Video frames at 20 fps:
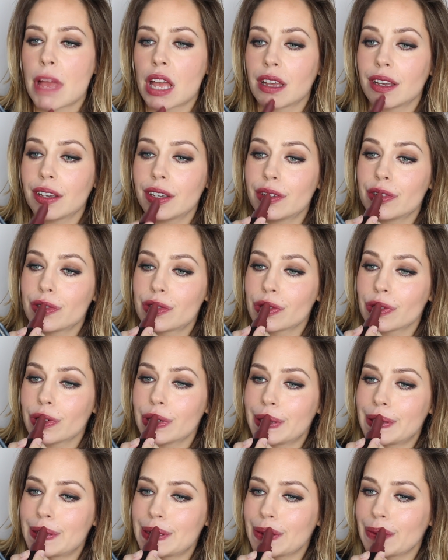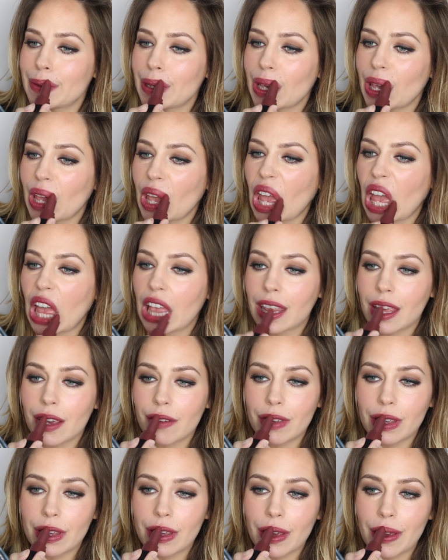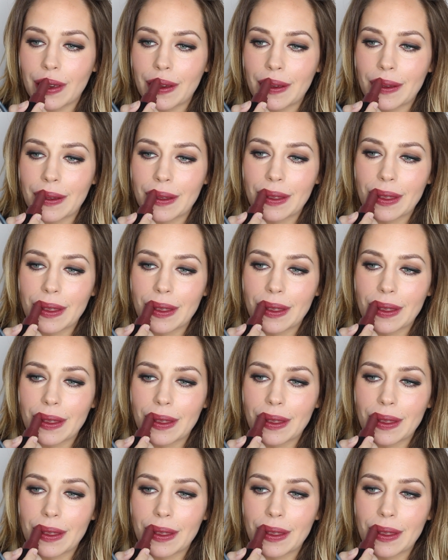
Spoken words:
I enjoyed doing it. There we go.